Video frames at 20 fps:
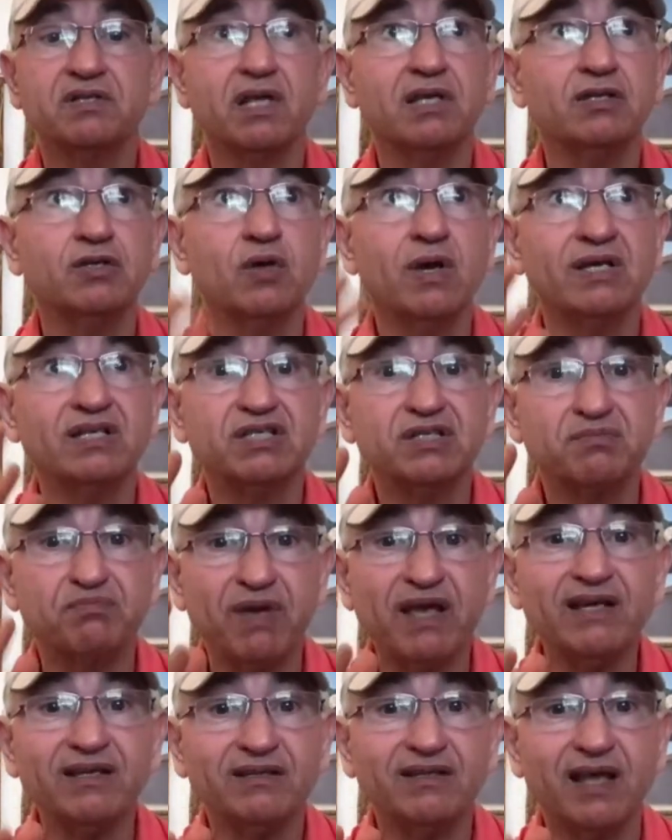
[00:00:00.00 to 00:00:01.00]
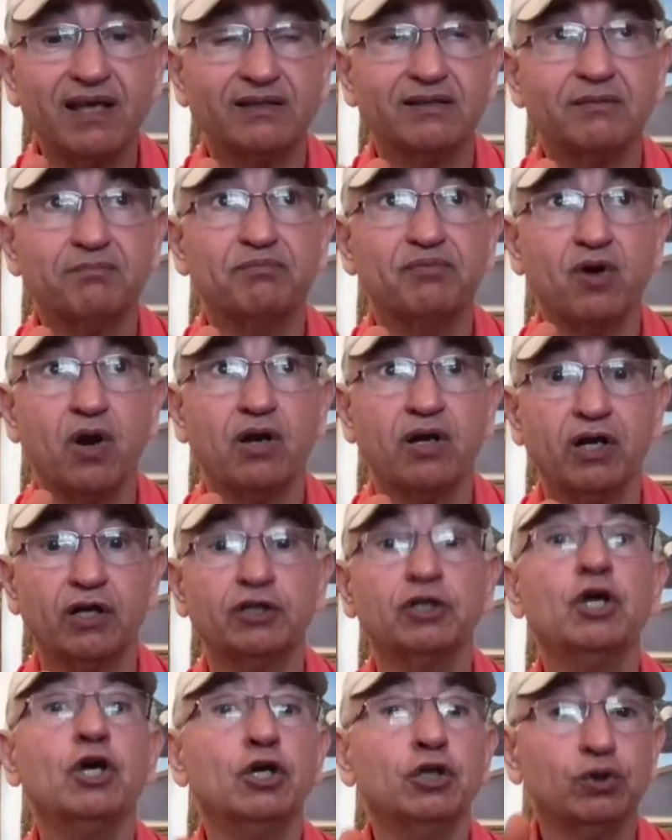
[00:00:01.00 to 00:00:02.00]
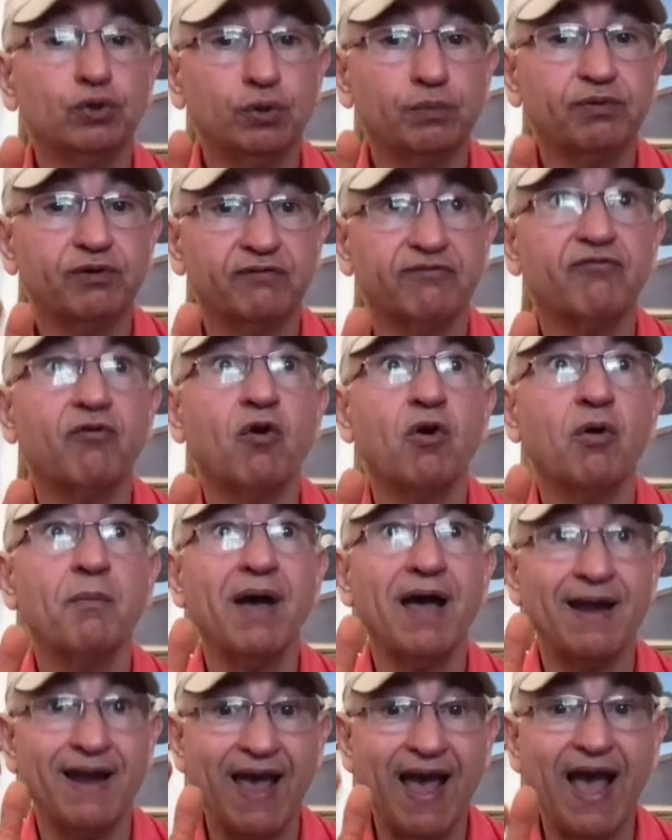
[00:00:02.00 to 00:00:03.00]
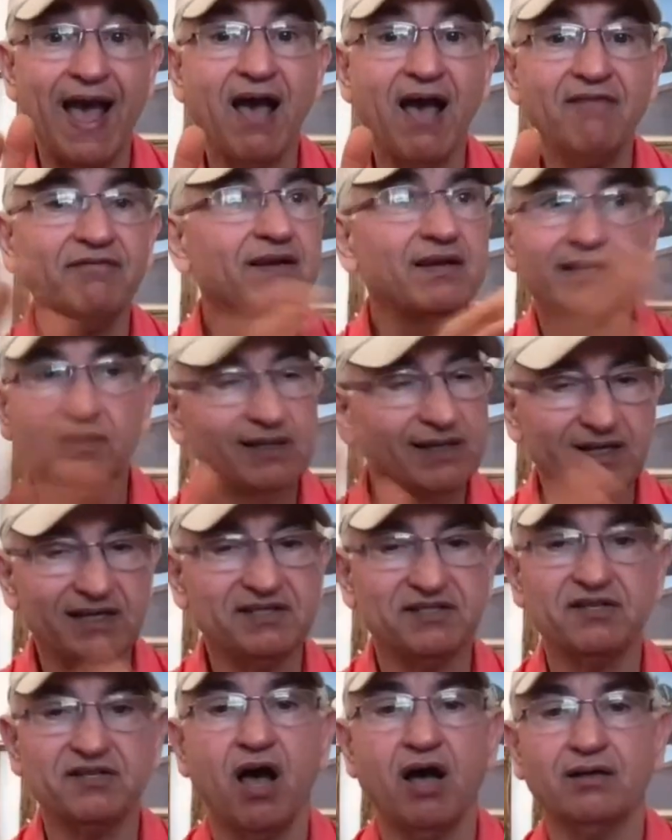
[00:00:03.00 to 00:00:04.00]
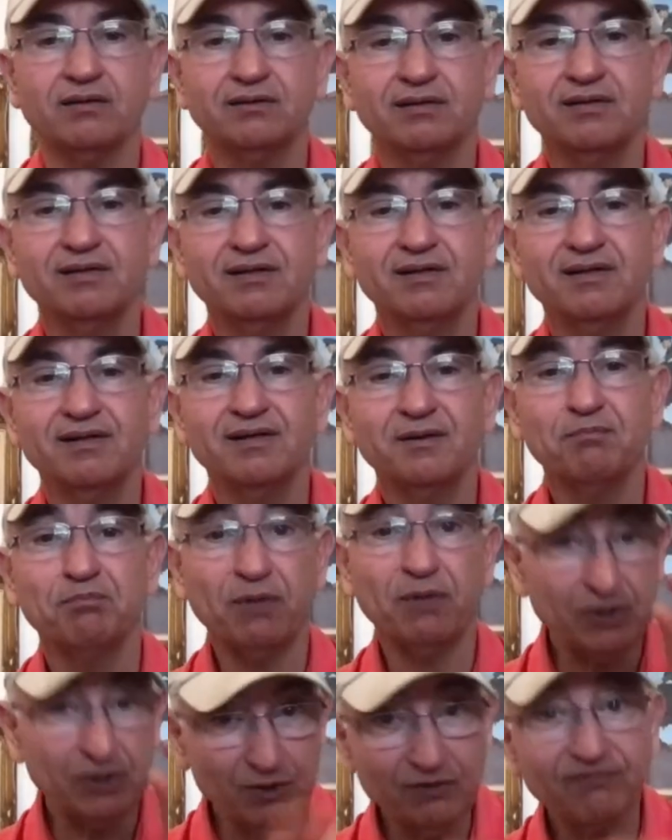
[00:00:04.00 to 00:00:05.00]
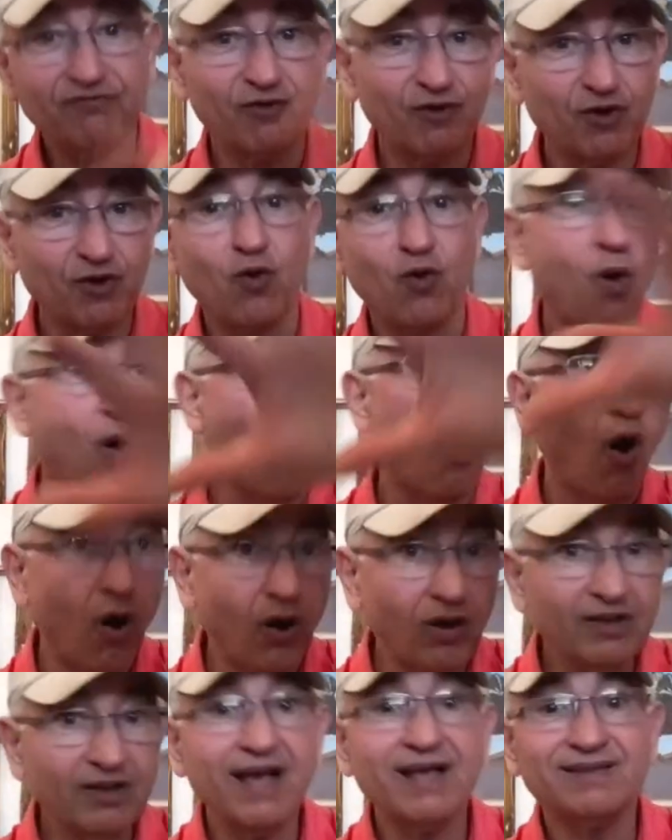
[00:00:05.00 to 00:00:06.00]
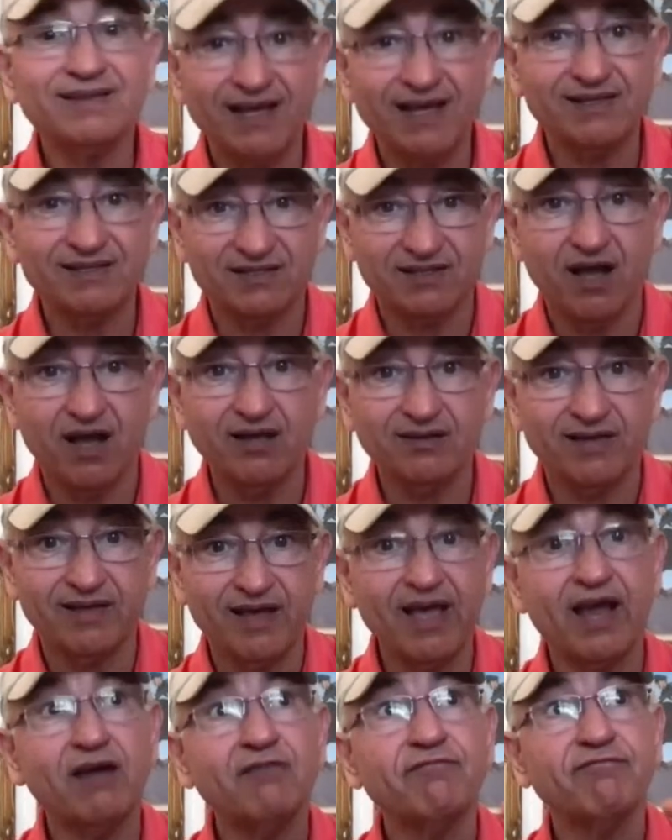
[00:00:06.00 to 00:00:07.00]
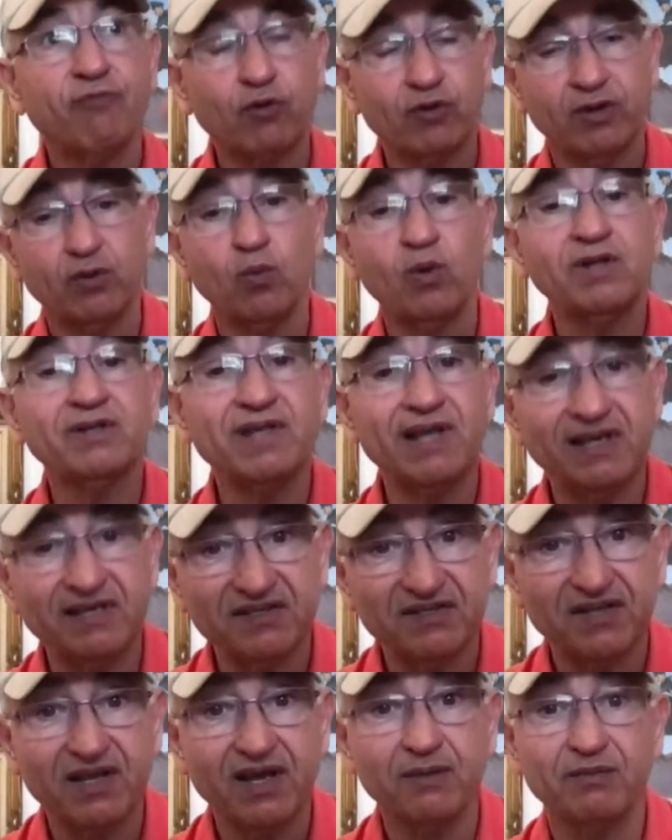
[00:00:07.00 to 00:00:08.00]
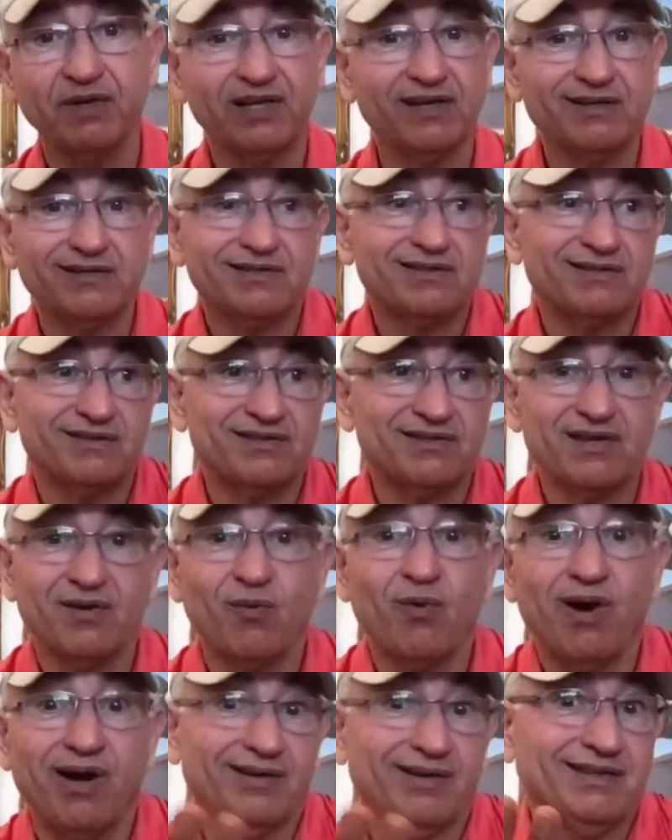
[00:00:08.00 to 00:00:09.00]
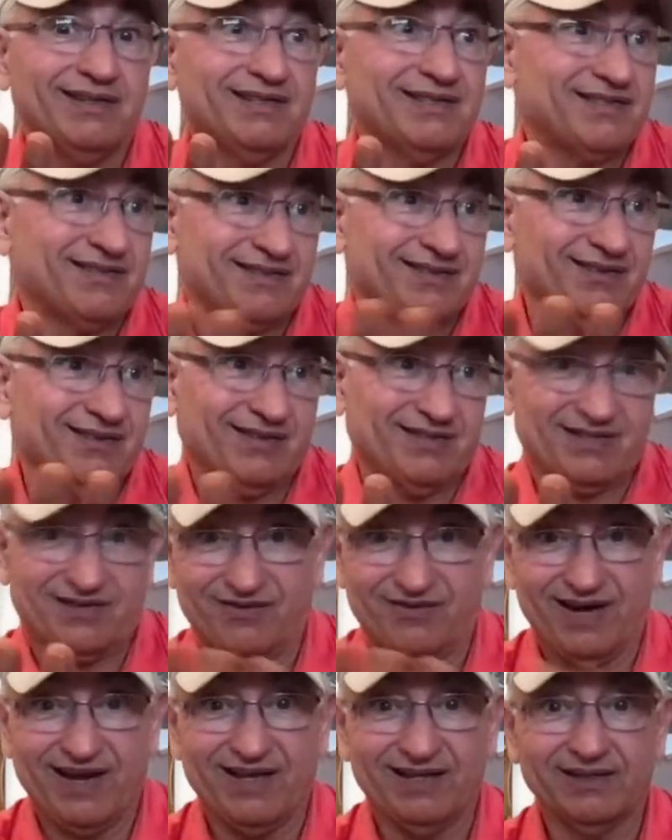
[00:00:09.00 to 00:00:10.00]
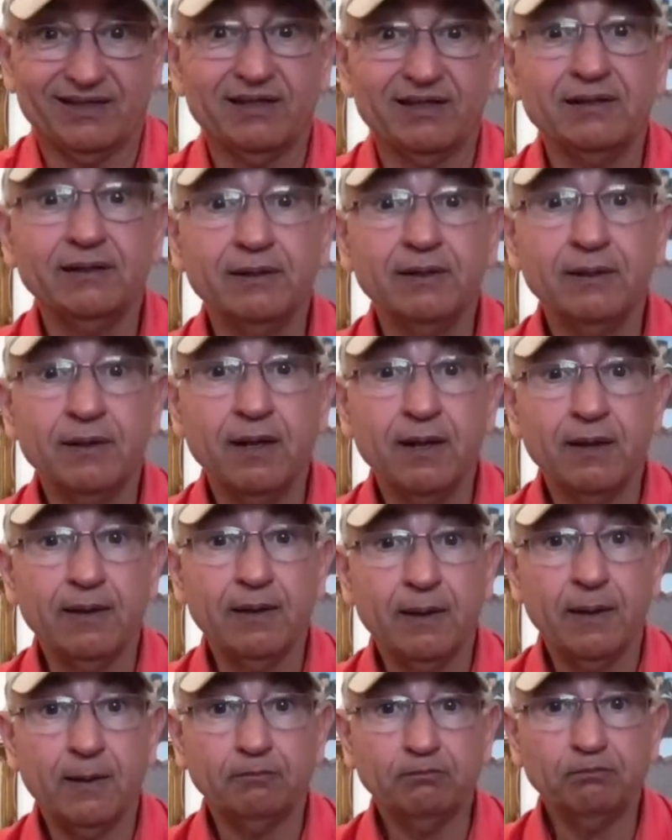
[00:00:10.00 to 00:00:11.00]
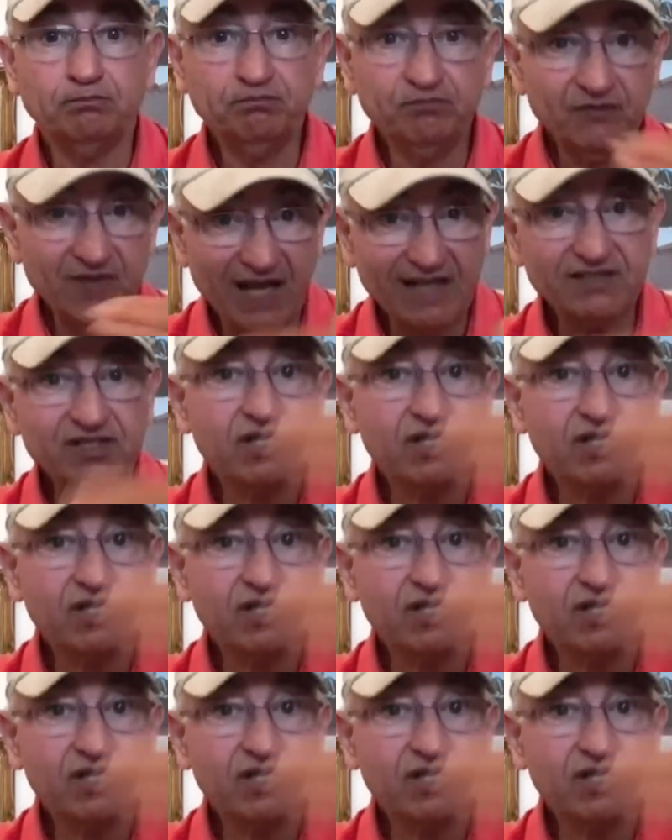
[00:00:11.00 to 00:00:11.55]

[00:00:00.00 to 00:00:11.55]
that you expect that product to perform and have is not. But you forgo all that is not there for the one that is there because you say, wow, it looks great. That's